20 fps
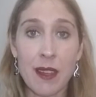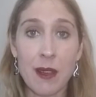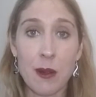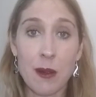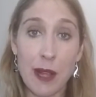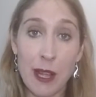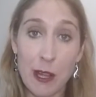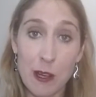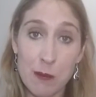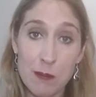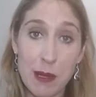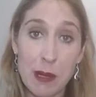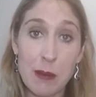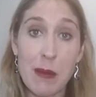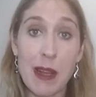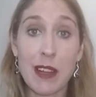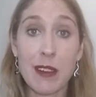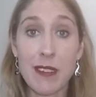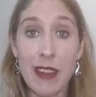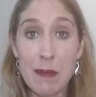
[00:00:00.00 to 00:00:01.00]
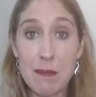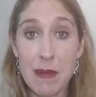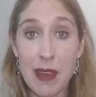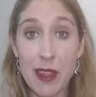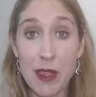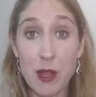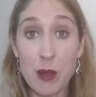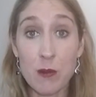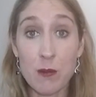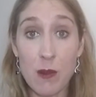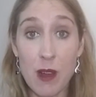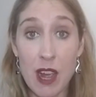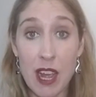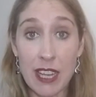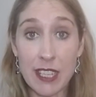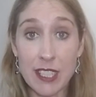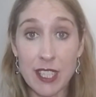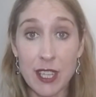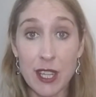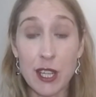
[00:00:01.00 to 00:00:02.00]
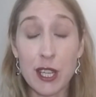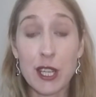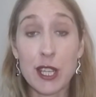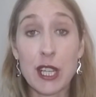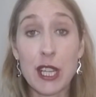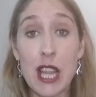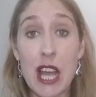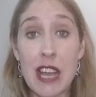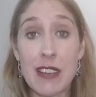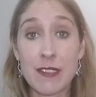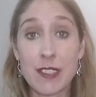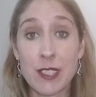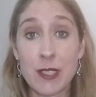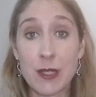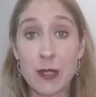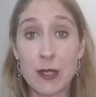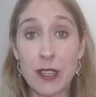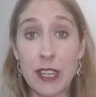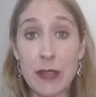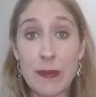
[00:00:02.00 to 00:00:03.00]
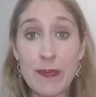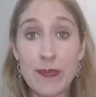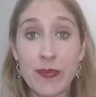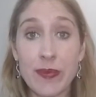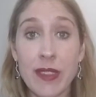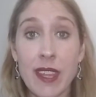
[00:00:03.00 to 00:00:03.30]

or helping my grandmother write her life story.